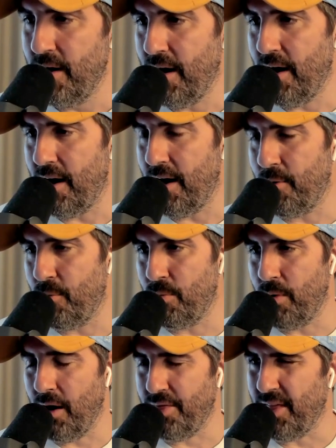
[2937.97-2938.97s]

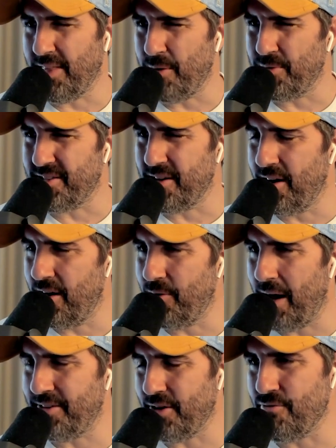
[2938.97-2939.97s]
I think that was,
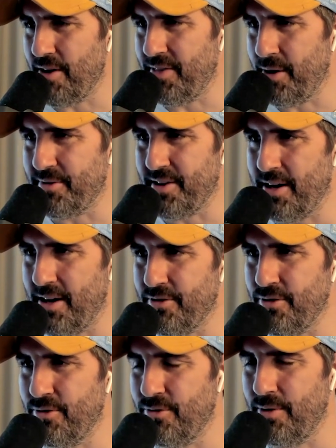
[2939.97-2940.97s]
as I read, that was down
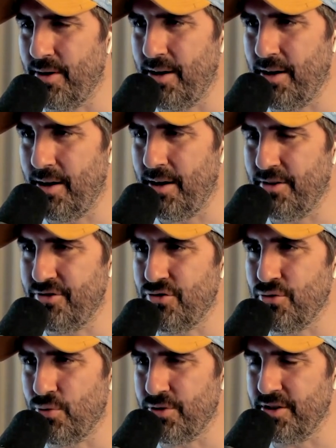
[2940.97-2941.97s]
to a
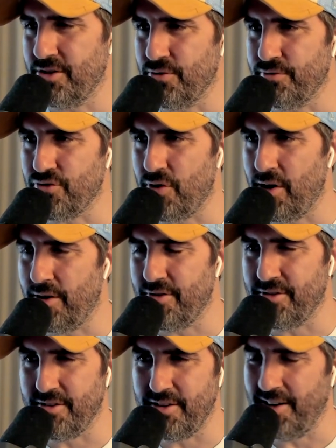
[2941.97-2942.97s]
shortage of
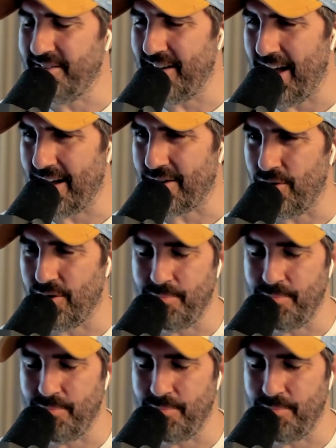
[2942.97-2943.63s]
drivers and an attack on a